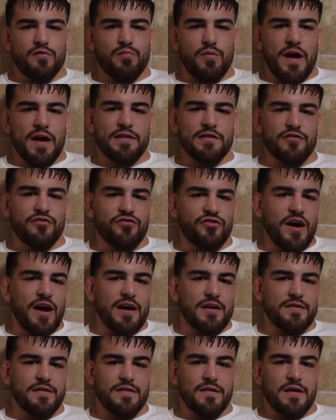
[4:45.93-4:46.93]
practice
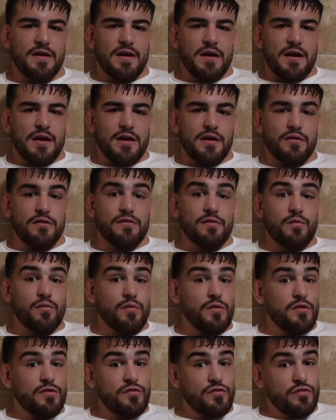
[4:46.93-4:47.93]
shots. He goes, and
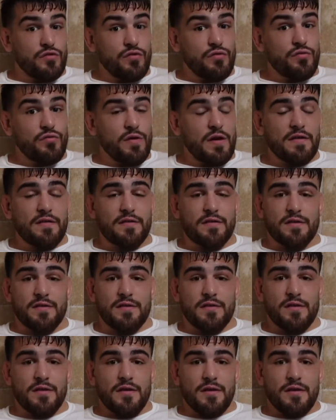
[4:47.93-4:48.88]
what do you do in wrestling?